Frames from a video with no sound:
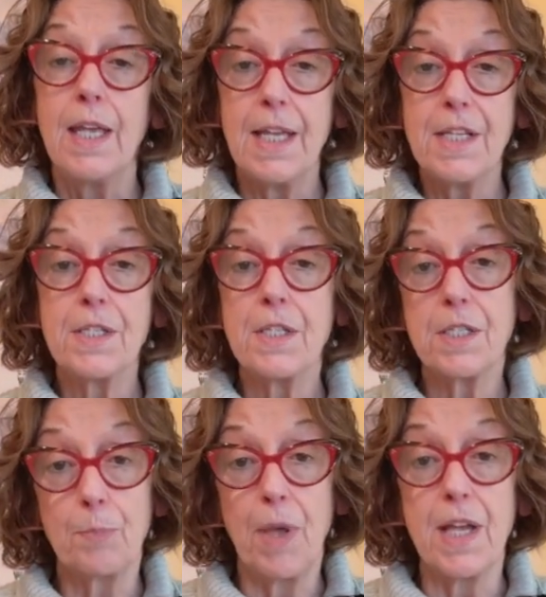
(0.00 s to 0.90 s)
It's a
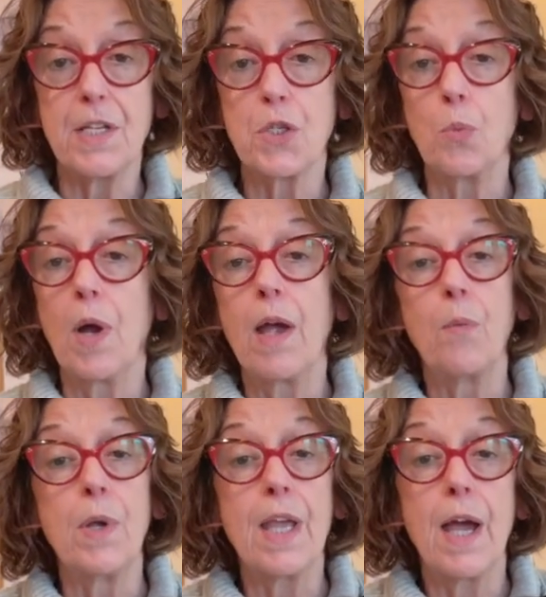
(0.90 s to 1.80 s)
space where
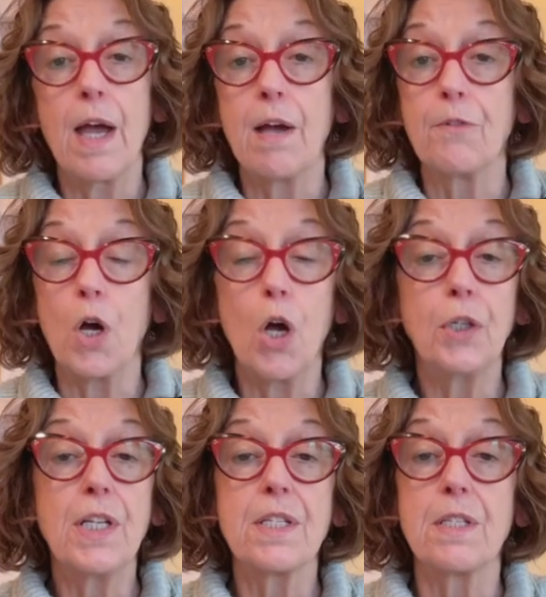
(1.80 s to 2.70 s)
we have
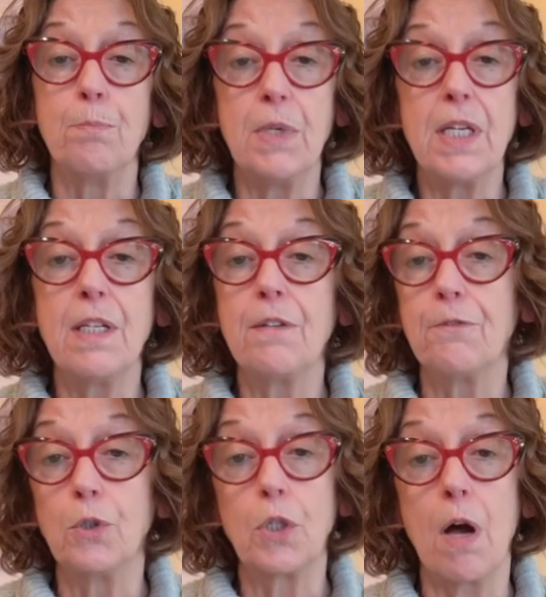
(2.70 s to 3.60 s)
honest,
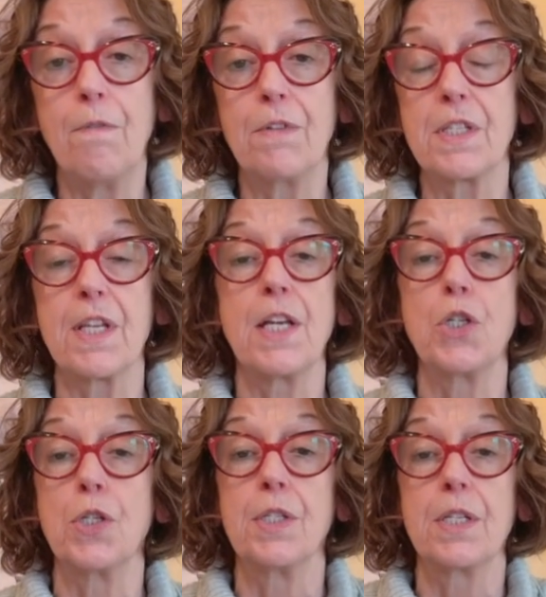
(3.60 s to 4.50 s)
meaningful
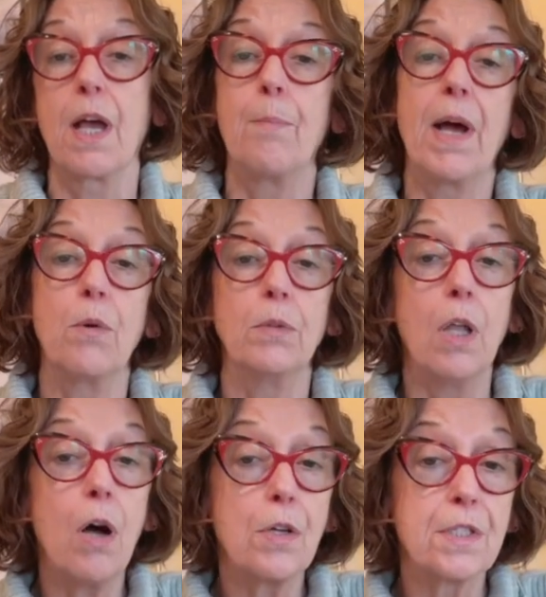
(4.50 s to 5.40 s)
conversations about
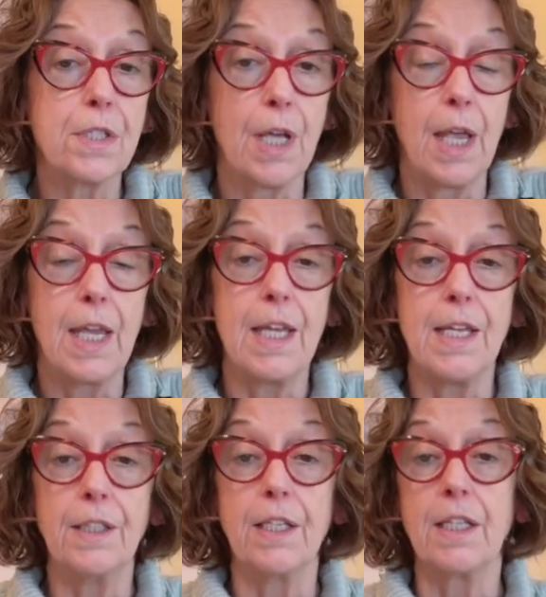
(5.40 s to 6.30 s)
loss,
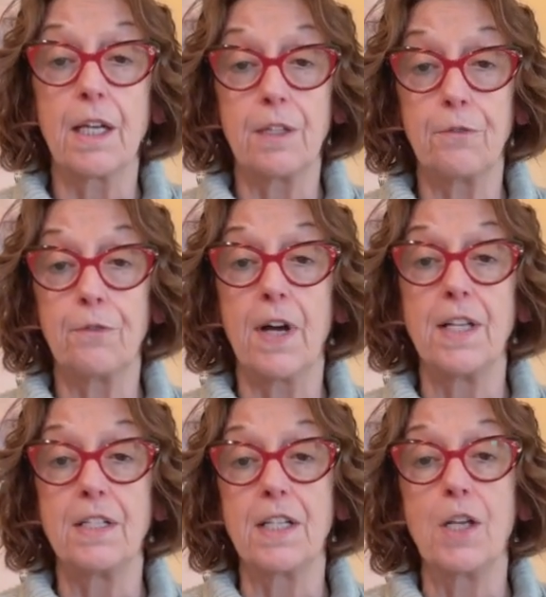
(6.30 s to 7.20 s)
healing, and
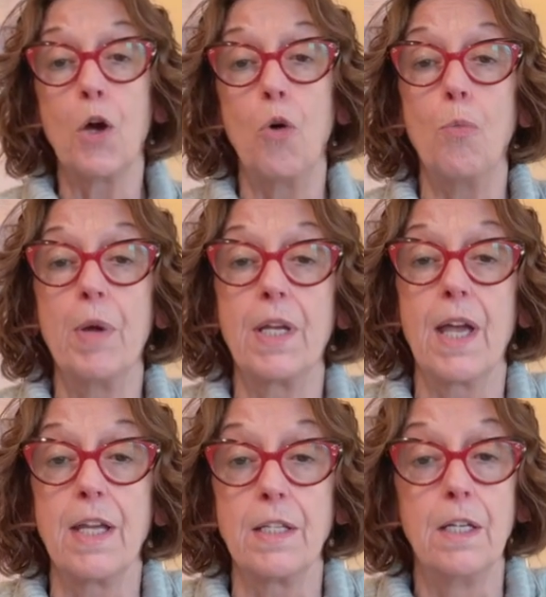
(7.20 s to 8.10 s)
finding hope again.